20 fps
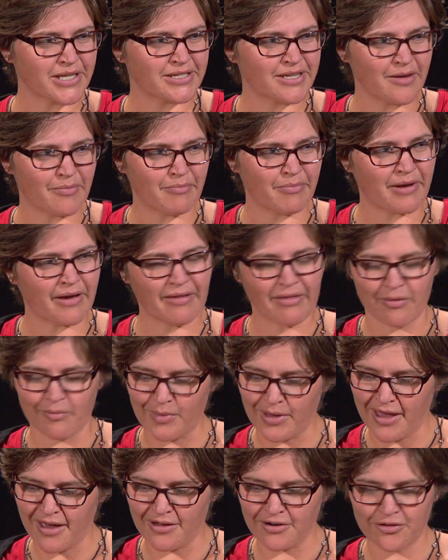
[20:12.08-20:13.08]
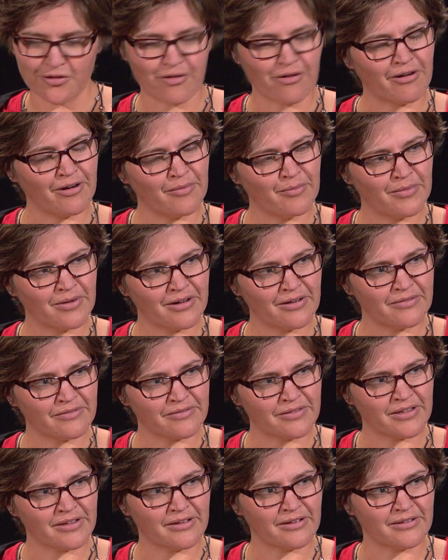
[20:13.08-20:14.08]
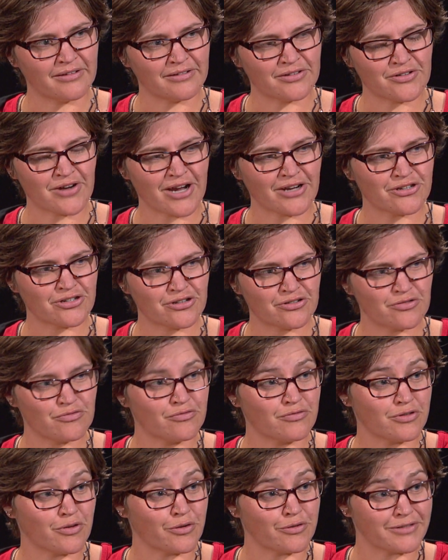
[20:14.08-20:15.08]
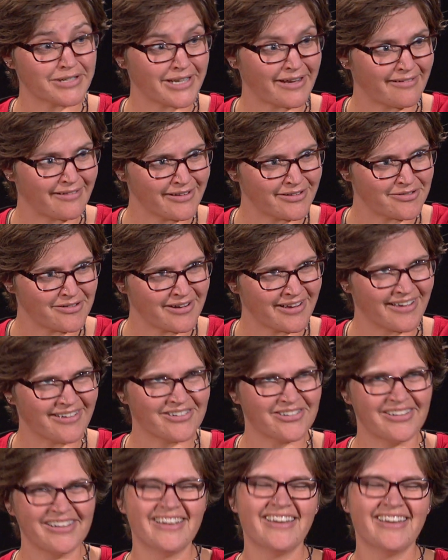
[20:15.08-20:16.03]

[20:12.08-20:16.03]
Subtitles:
up by the mechanical arm of the trash or recycling truck, actually,